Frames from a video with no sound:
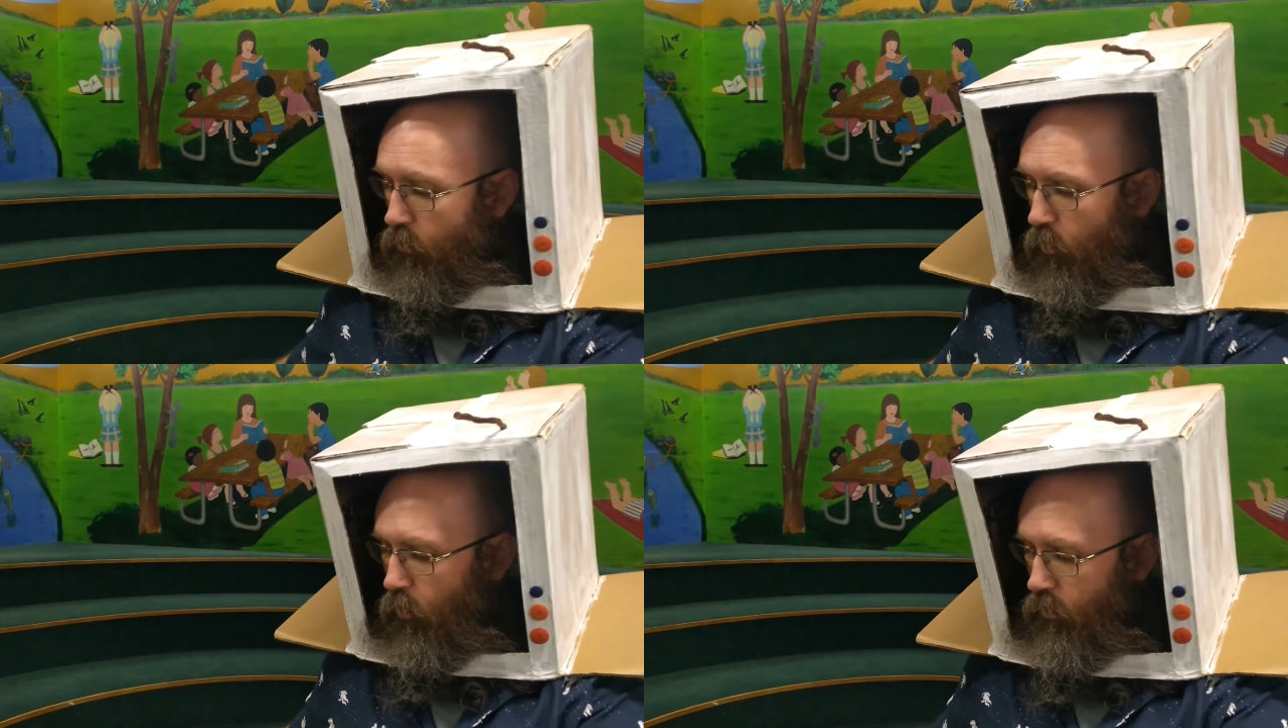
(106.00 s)

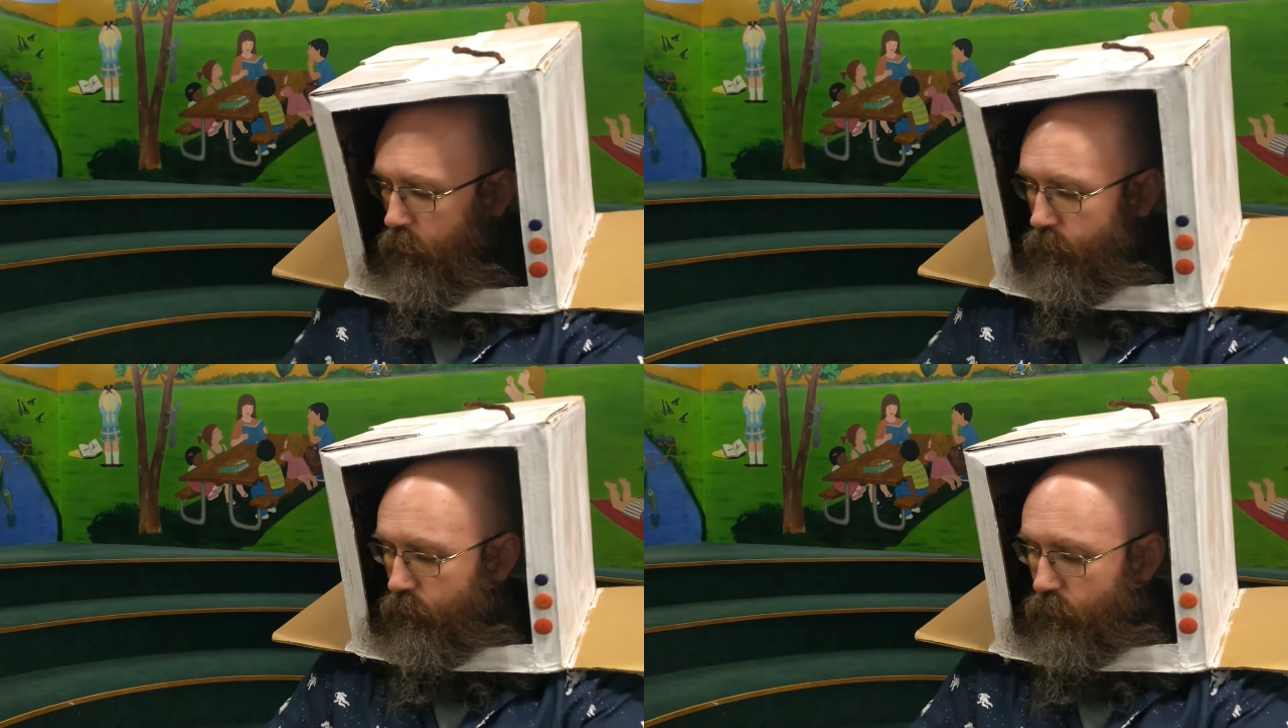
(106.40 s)

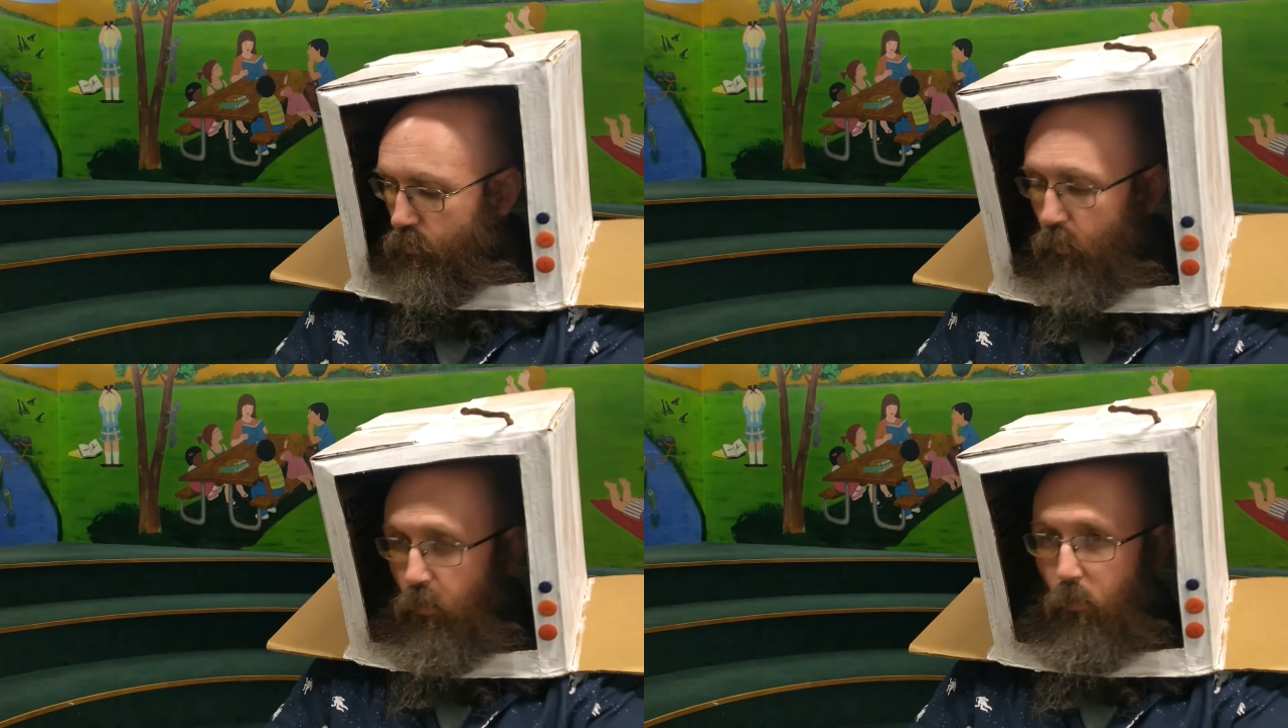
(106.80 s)
Or
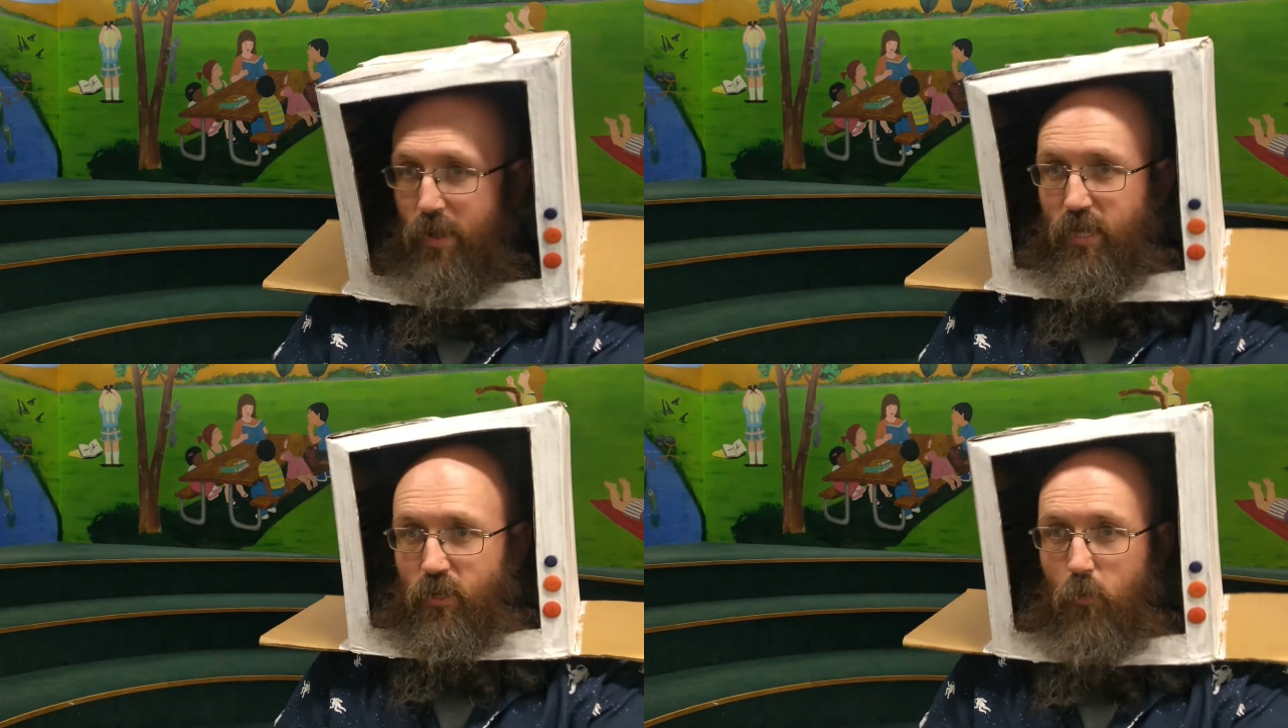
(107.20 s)

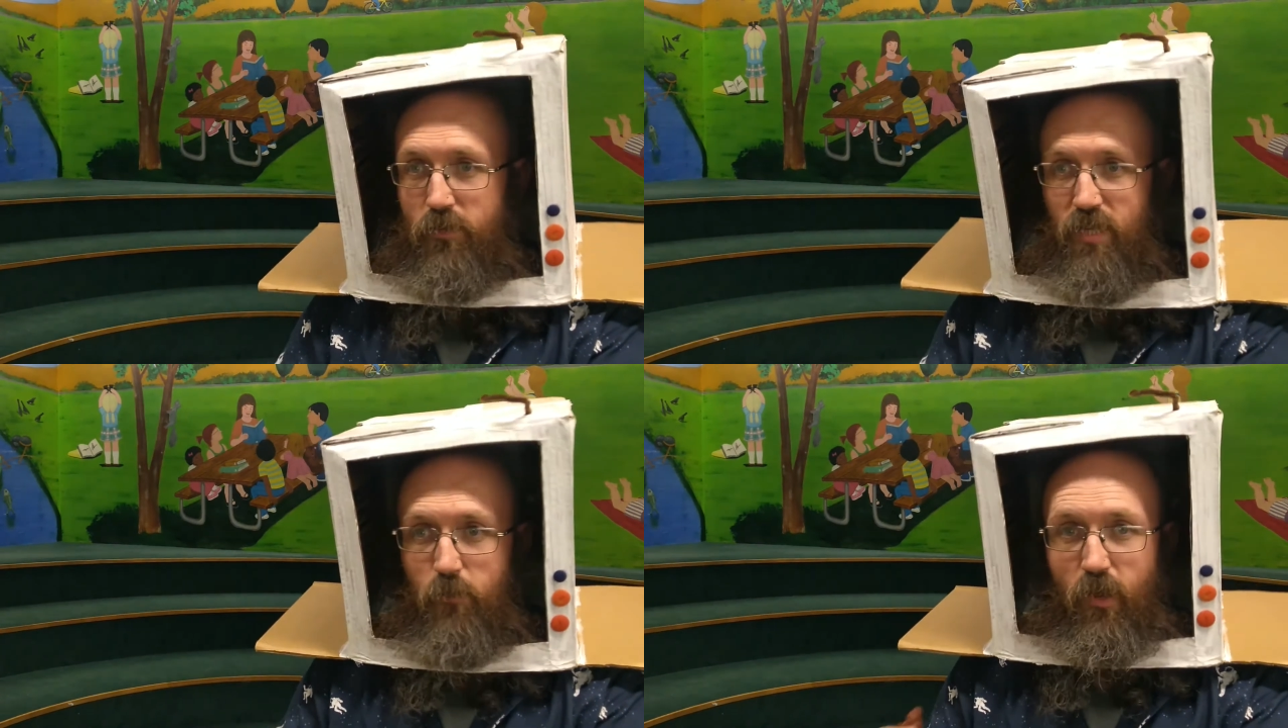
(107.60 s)
we could go
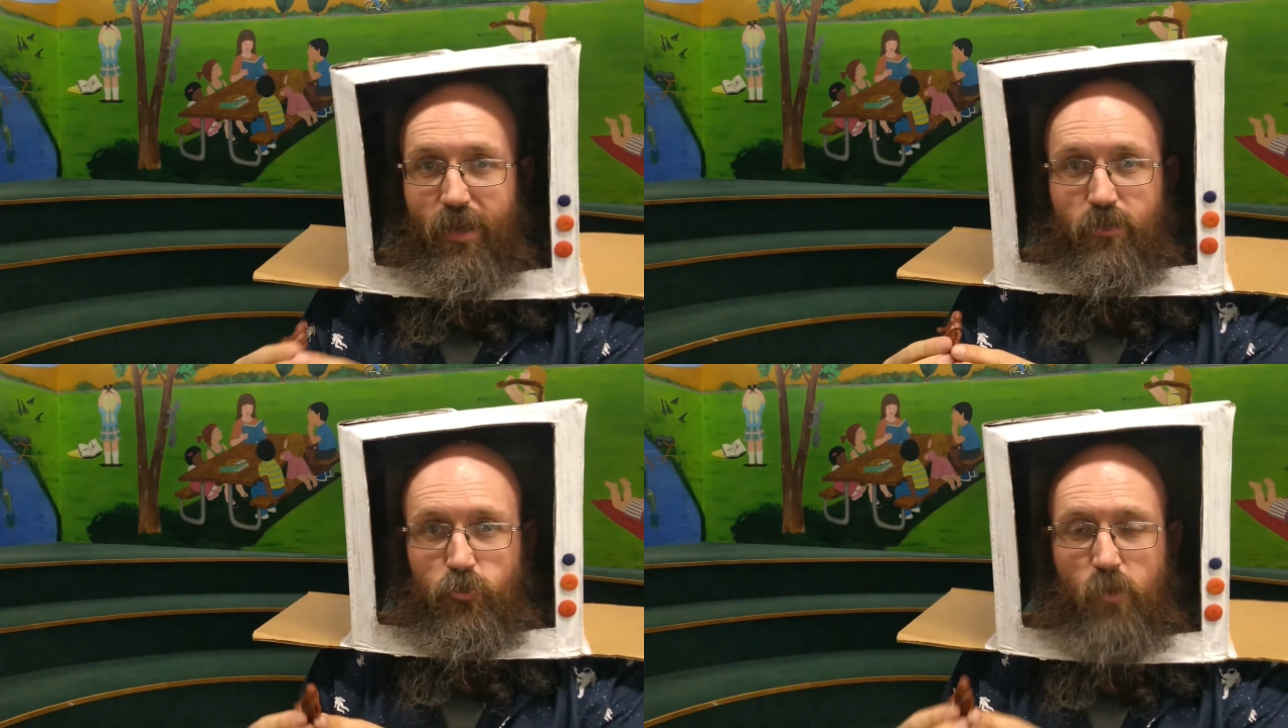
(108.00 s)
with someone
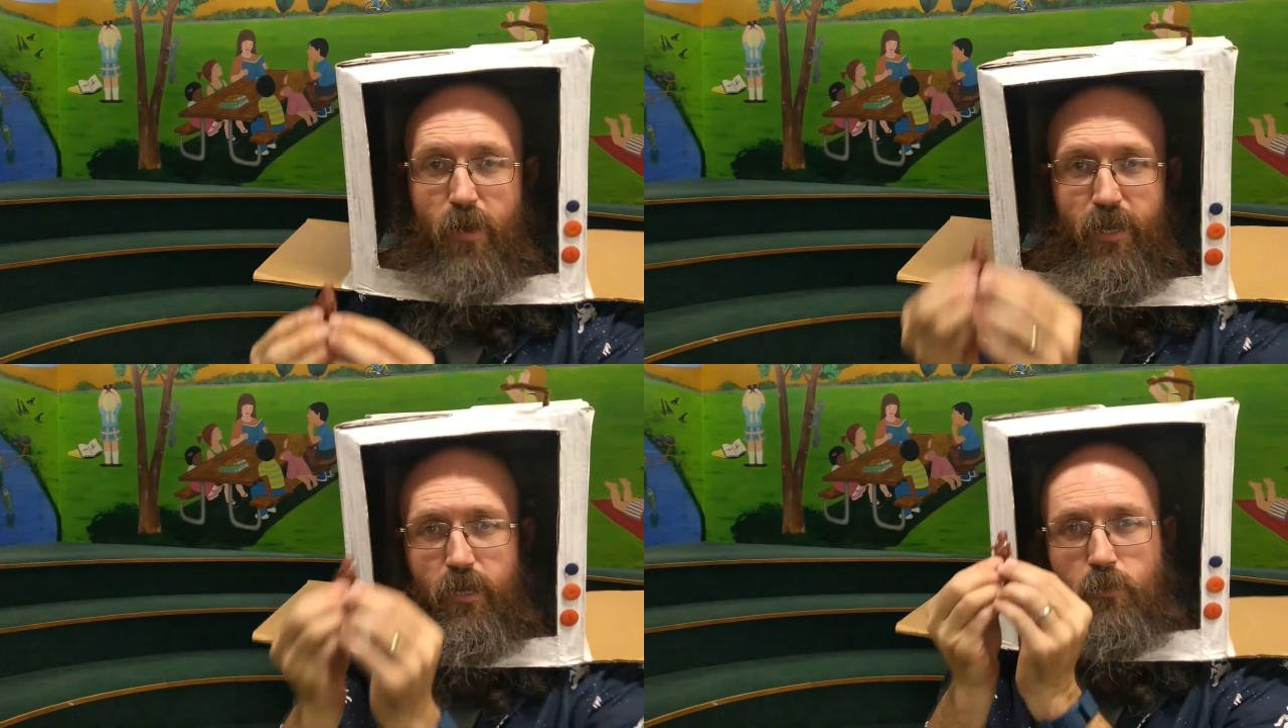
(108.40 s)
like
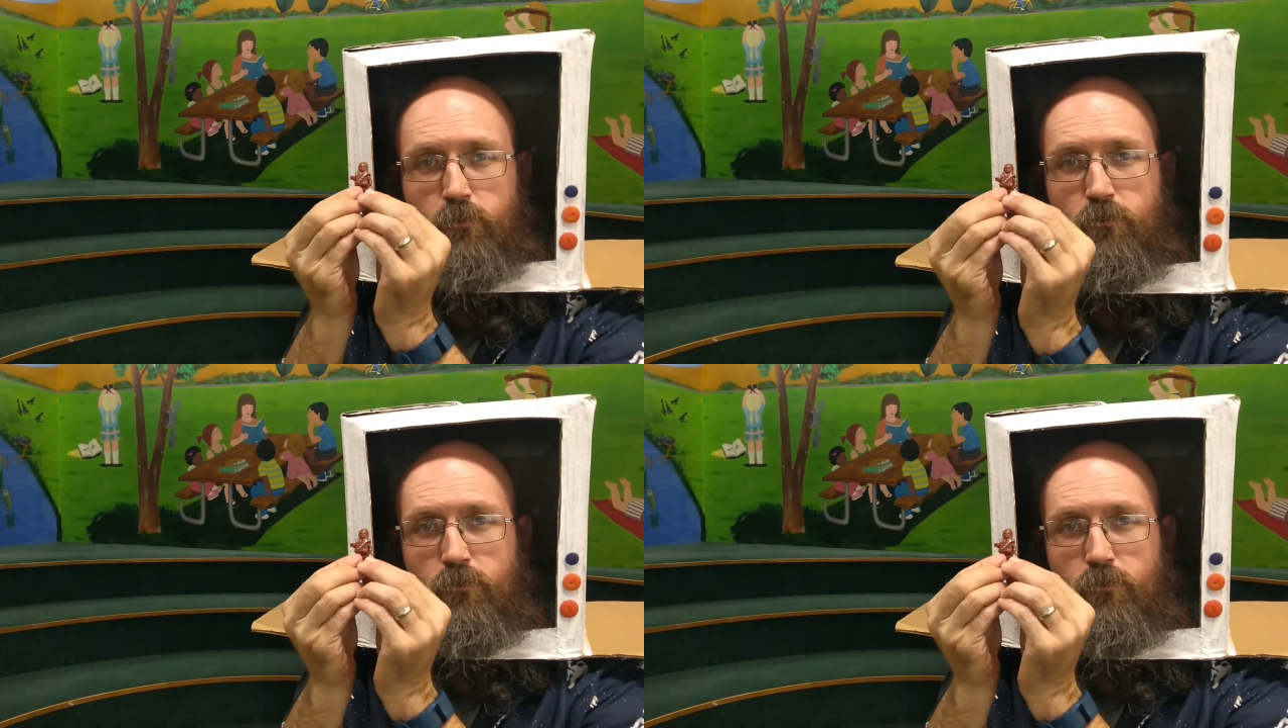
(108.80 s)
Chewbacca.